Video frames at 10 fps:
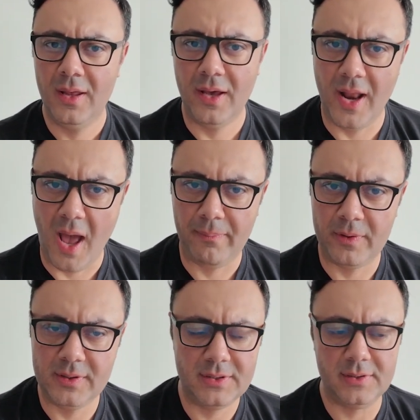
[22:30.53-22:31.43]
It
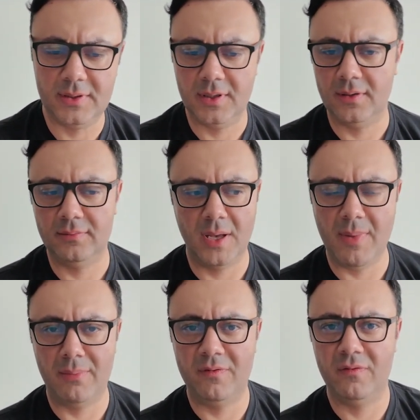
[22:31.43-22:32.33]
happens, they
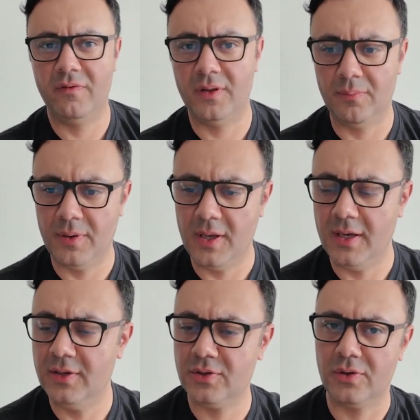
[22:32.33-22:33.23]
might be from
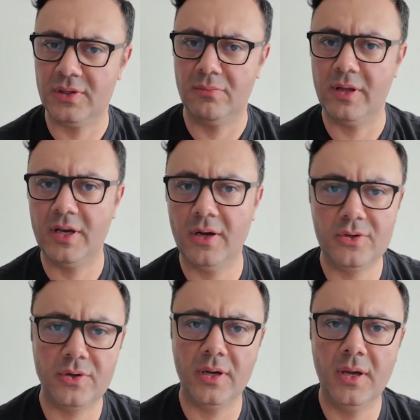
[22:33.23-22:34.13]
Philippines or some other
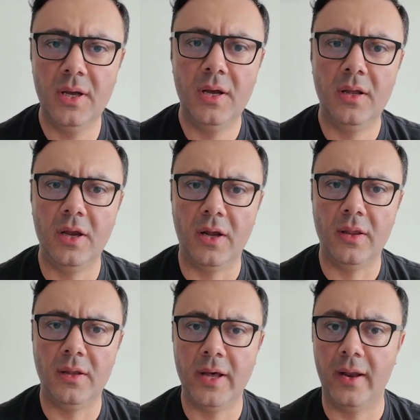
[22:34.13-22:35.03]
country,
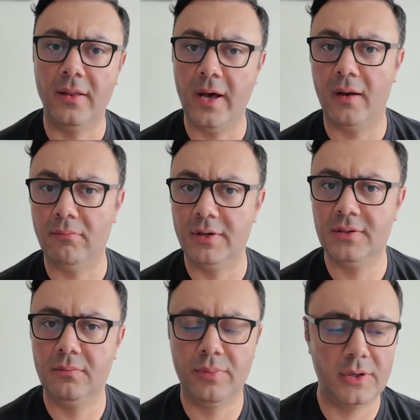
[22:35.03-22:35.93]
not a
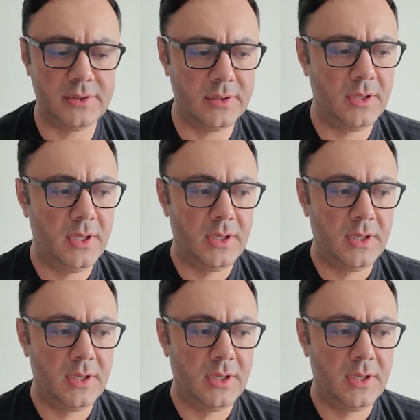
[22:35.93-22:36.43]
Muslim person.